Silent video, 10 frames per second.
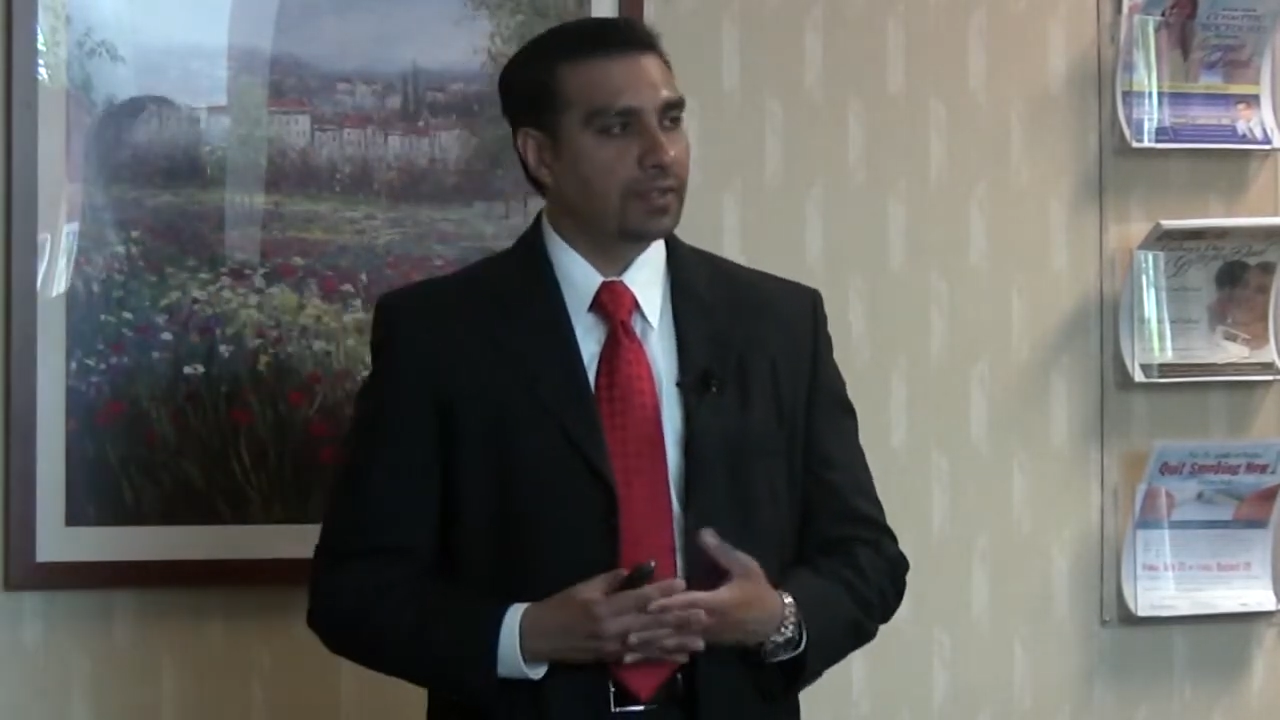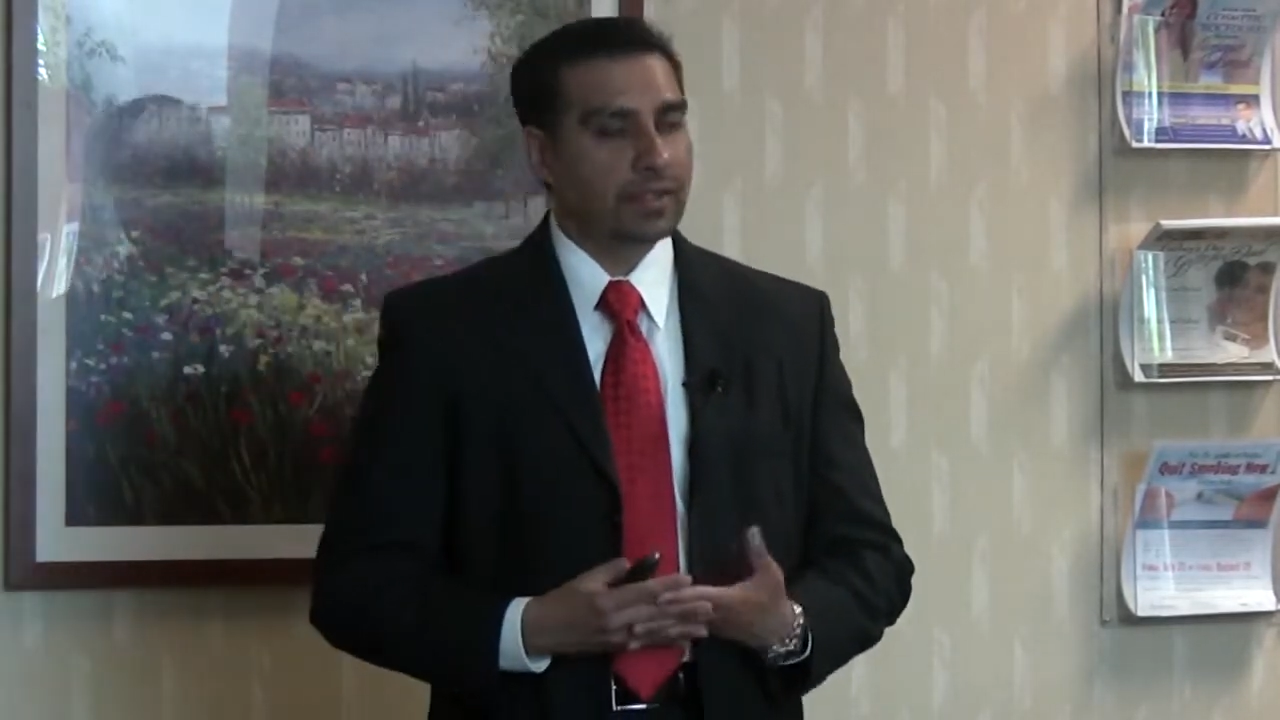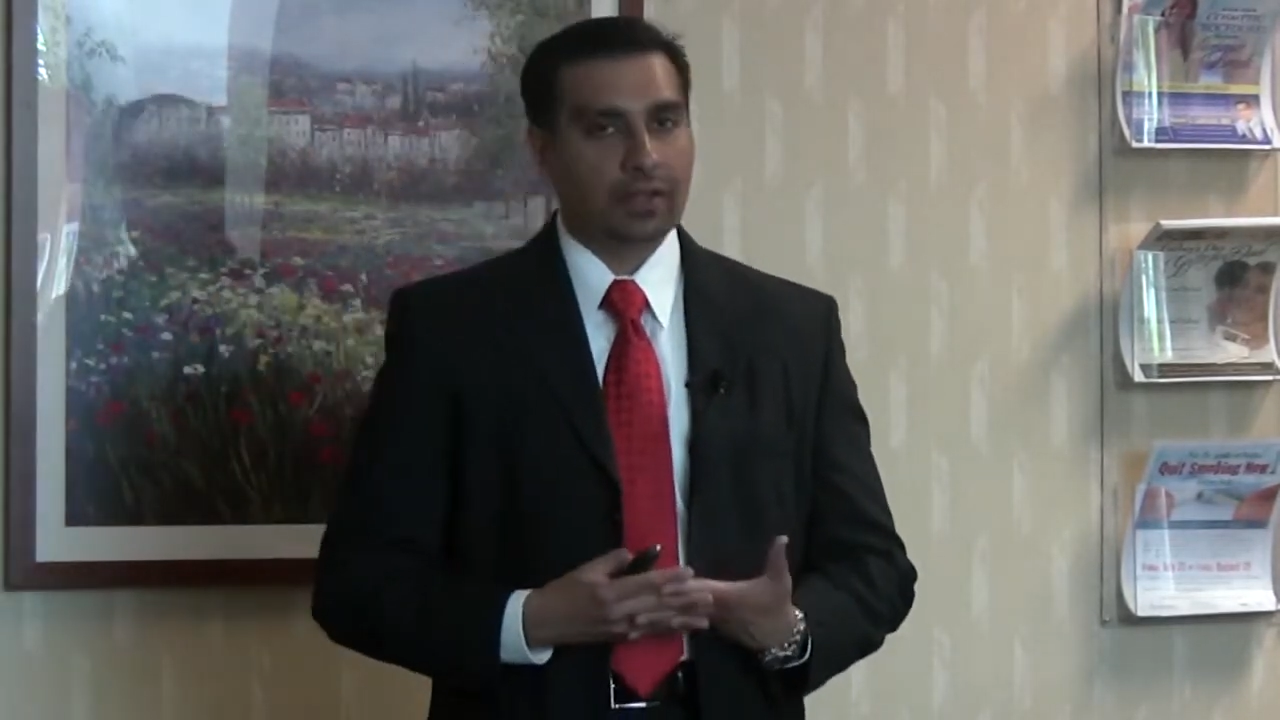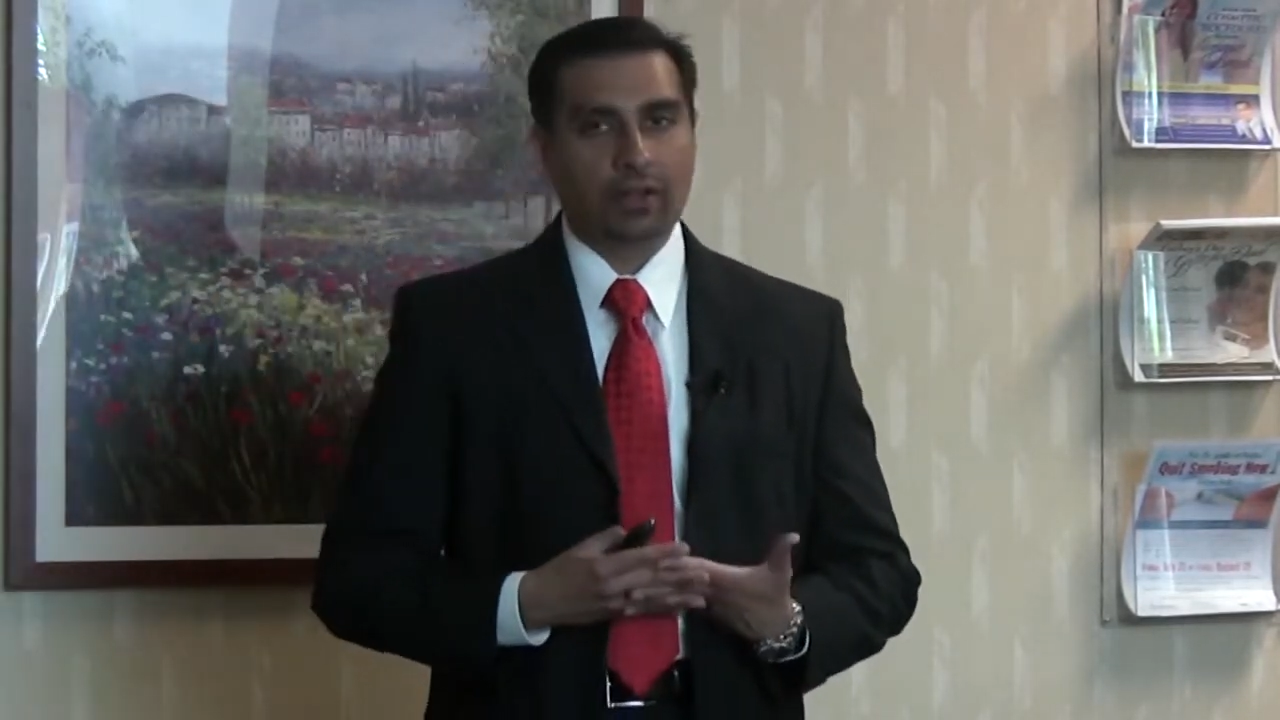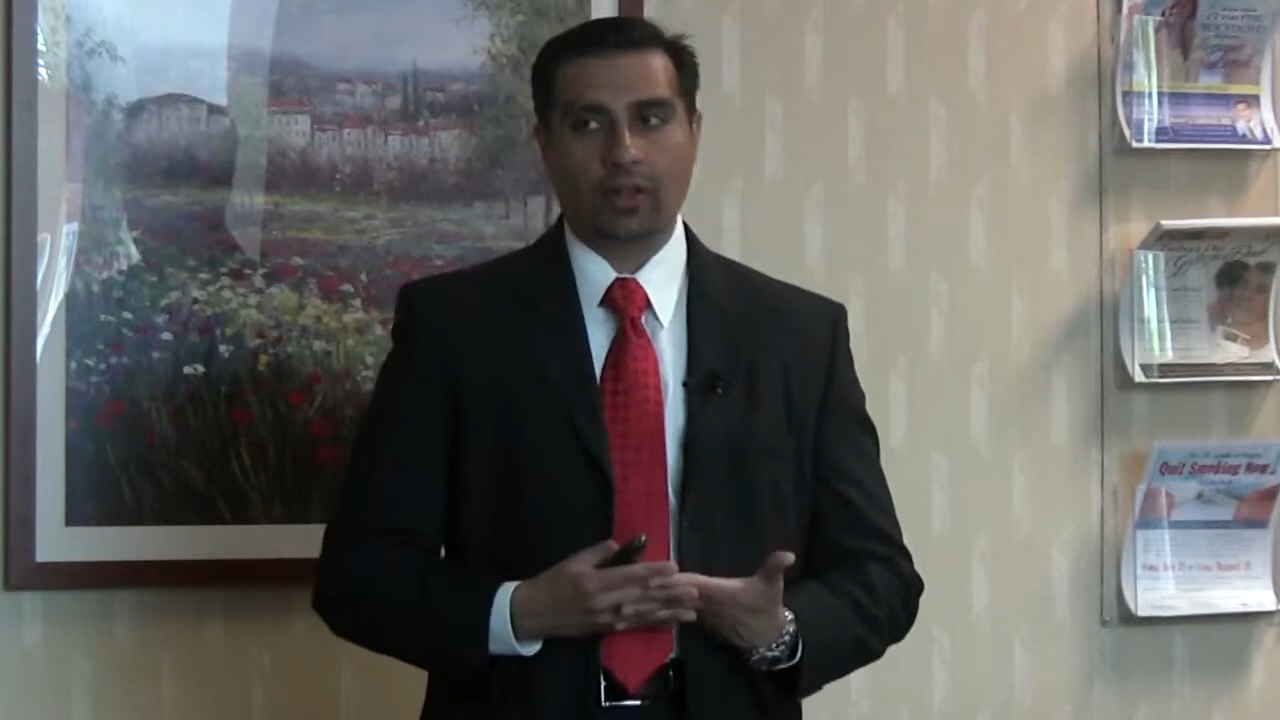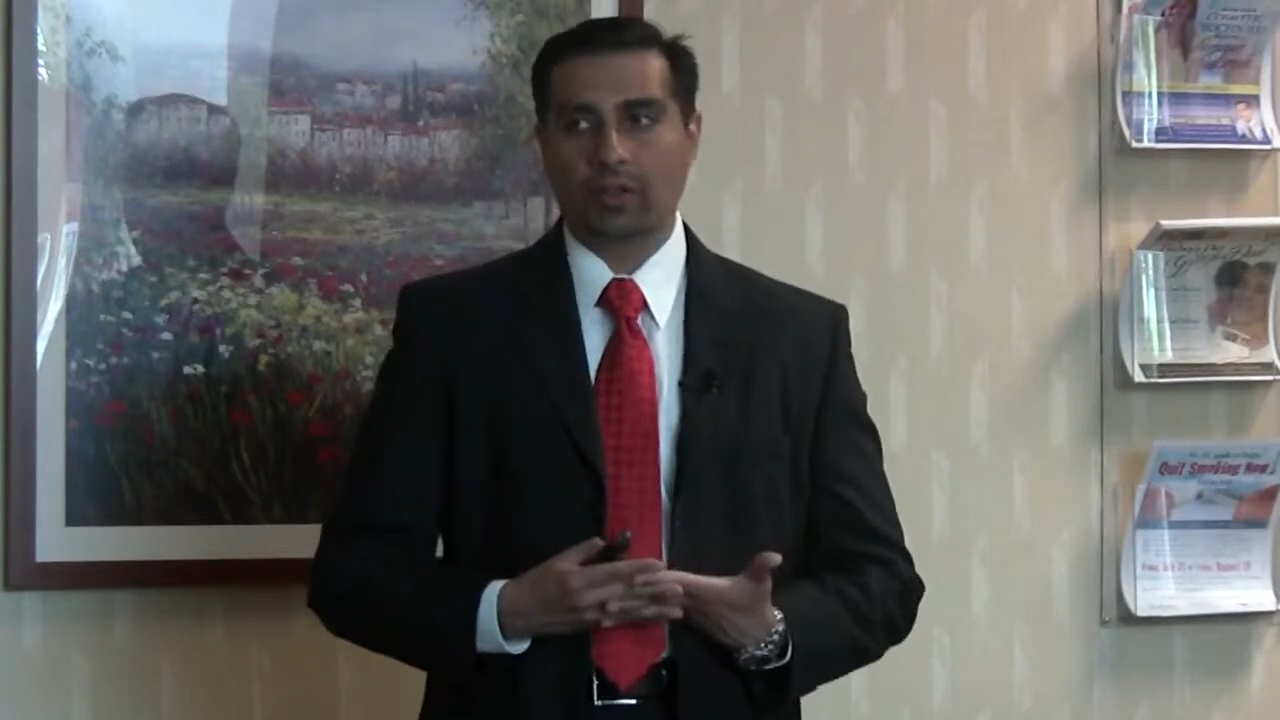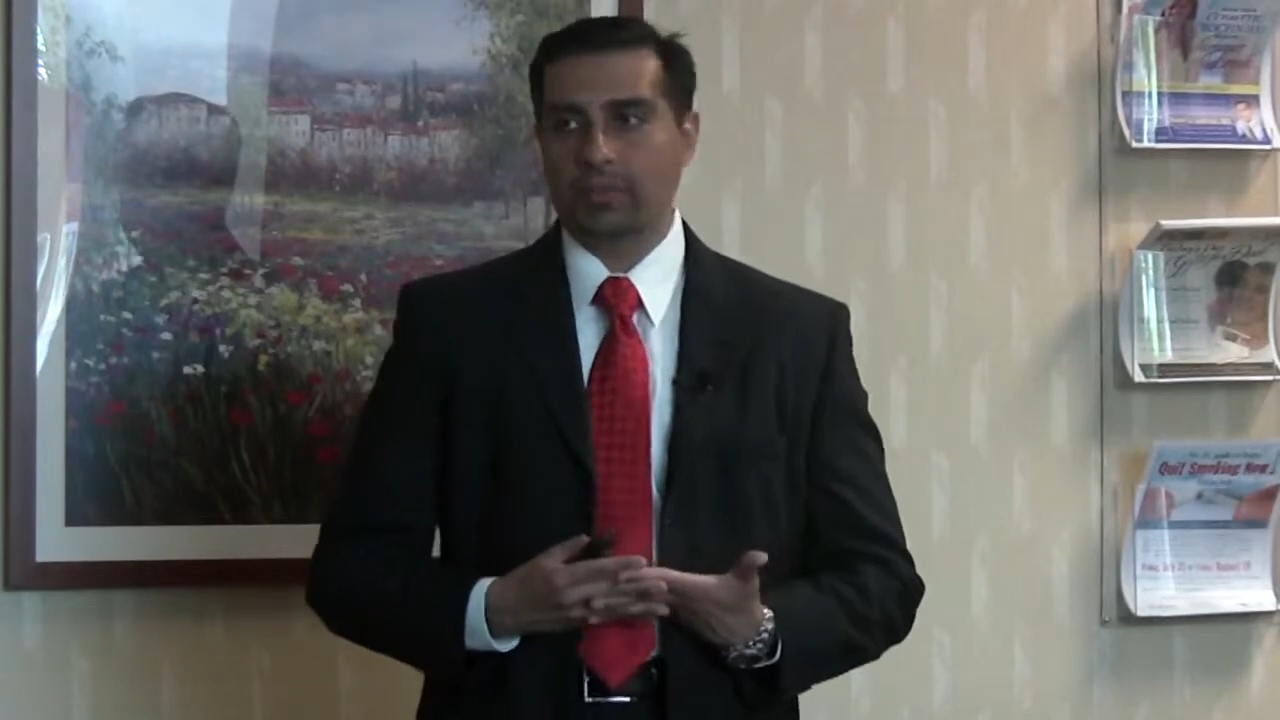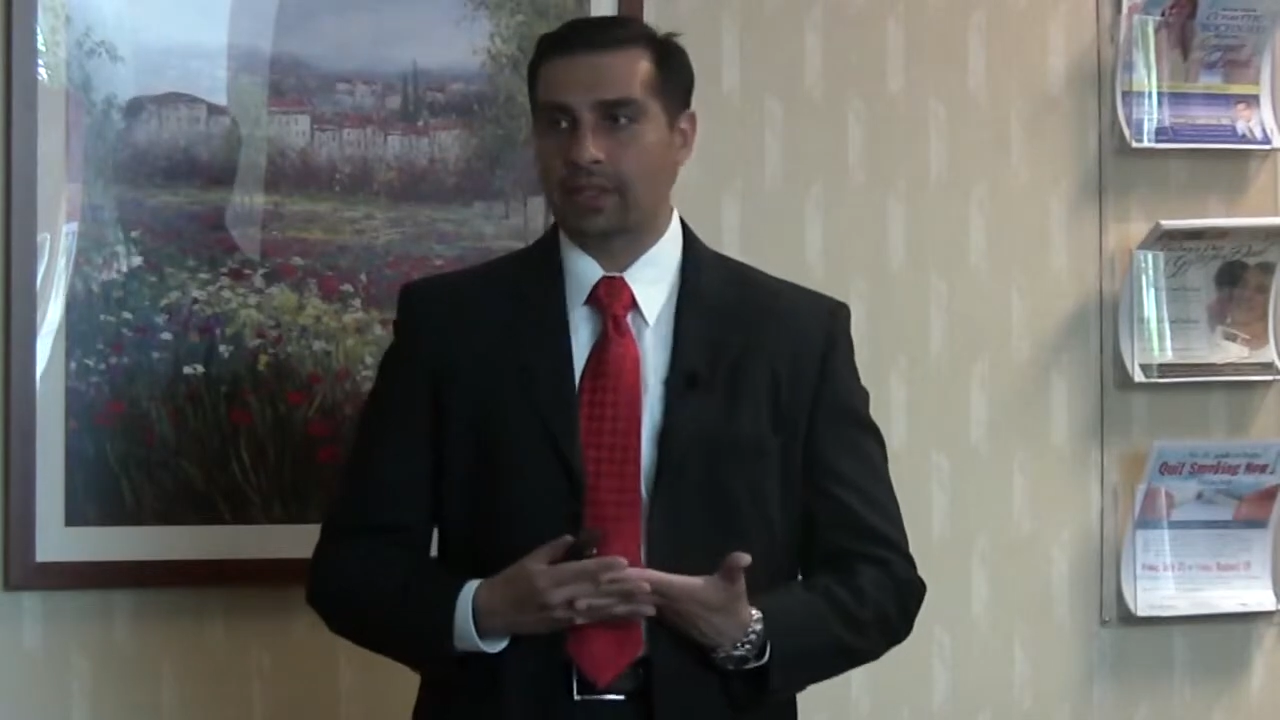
in it at all,